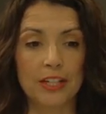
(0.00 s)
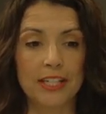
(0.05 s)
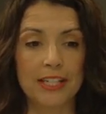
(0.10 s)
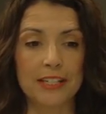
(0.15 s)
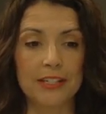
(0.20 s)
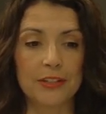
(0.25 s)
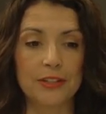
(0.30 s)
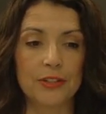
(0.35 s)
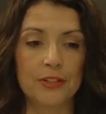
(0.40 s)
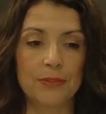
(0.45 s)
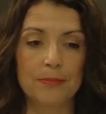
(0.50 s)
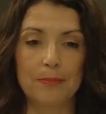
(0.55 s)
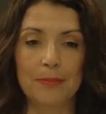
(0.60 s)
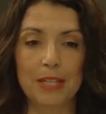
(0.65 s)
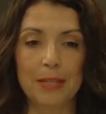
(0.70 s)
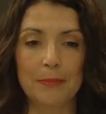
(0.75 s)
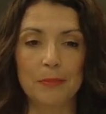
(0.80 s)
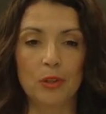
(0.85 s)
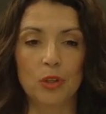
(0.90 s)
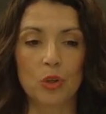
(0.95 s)
is
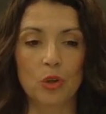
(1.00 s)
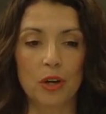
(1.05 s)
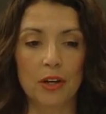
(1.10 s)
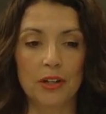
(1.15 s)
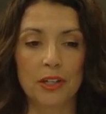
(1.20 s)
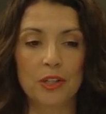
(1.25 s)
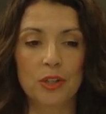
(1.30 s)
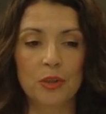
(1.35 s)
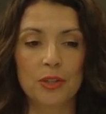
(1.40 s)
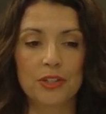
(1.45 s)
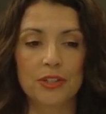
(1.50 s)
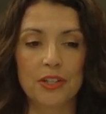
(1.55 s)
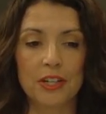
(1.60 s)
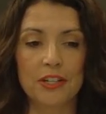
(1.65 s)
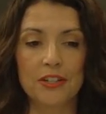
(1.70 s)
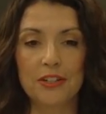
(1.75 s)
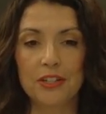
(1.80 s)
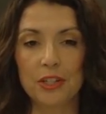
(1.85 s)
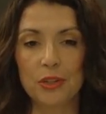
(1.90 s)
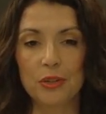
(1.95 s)
people who are interested
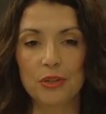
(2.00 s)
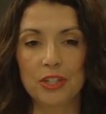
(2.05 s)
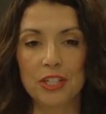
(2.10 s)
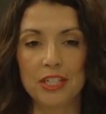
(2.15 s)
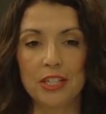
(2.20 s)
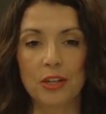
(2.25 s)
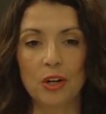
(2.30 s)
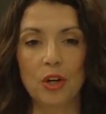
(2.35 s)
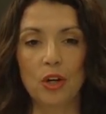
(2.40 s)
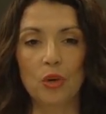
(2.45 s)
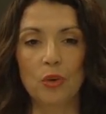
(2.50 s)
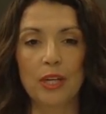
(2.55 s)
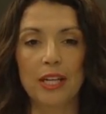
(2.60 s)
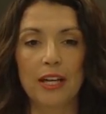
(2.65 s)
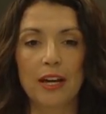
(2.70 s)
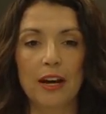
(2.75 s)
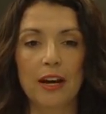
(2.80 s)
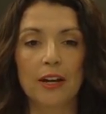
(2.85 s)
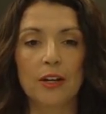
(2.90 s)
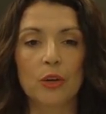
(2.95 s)
in using an
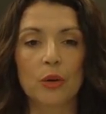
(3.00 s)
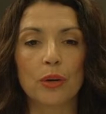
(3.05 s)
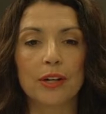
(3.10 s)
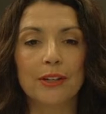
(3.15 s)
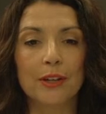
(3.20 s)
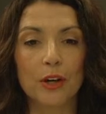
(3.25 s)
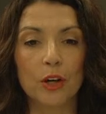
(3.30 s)
OER or an